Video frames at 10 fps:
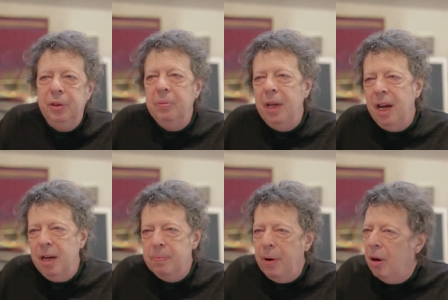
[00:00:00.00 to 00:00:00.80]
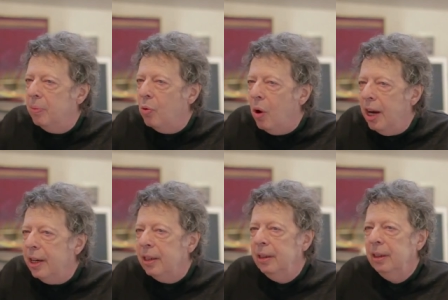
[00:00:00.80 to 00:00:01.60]
he made out of barbed
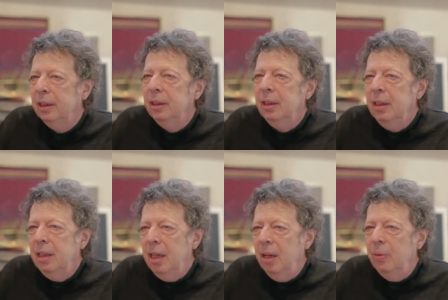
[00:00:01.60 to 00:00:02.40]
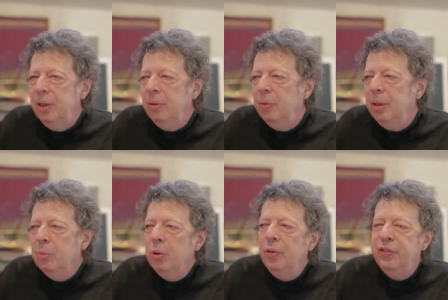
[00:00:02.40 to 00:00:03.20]
wire, and we we
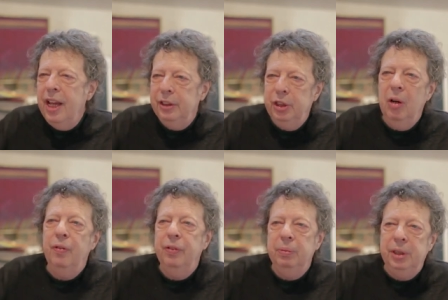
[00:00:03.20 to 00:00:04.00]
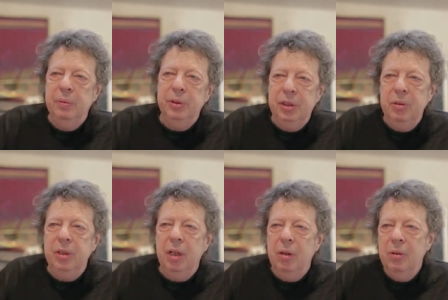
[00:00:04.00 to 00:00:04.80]
moved that show from Jim's
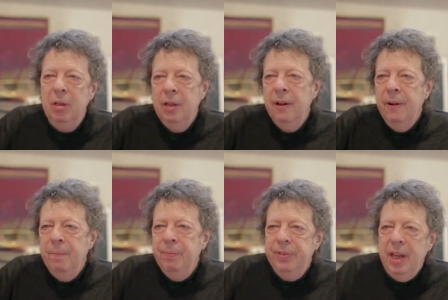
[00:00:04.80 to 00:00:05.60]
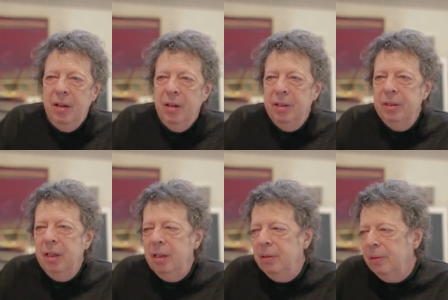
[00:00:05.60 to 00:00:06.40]
studio down on
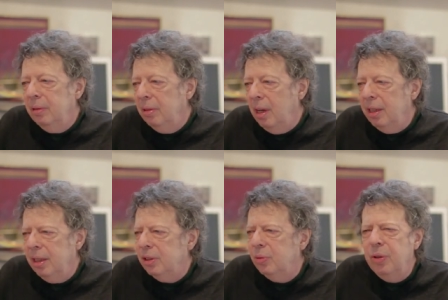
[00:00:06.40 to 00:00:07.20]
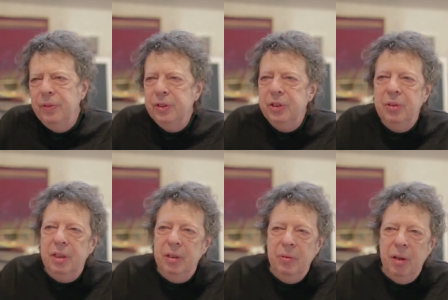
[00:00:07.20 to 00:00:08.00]
uh, I guess River
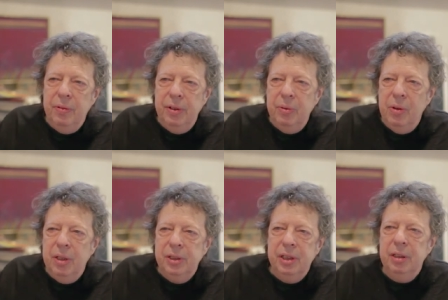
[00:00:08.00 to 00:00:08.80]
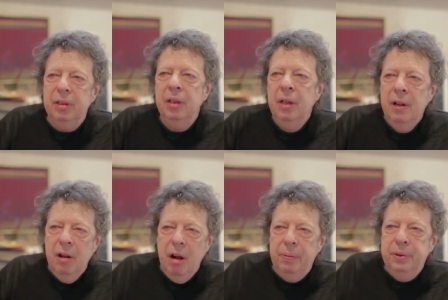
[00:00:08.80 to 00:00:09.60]
Street wherever he was,
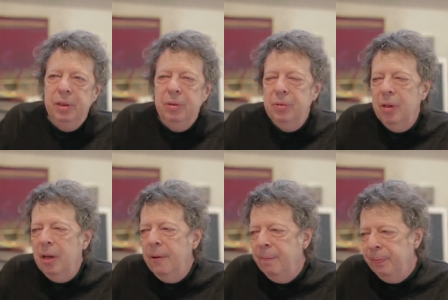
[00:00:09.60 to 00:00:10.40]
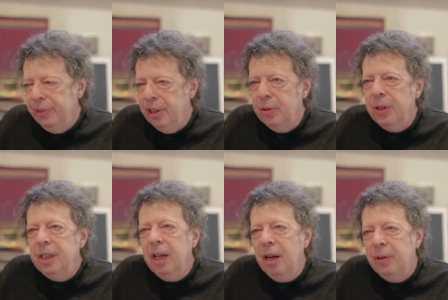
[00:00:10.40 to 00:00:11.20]
up to uh, the
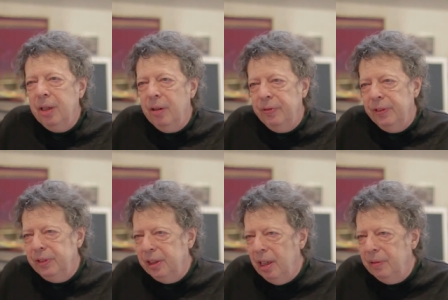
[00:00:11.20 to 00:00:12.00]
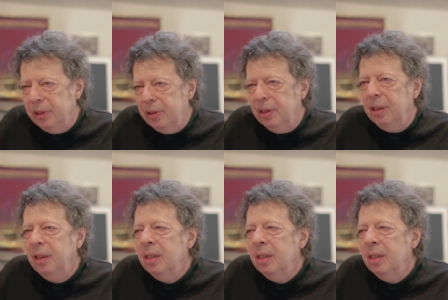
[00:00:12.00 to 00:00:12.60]
Green Gallery on 57th Street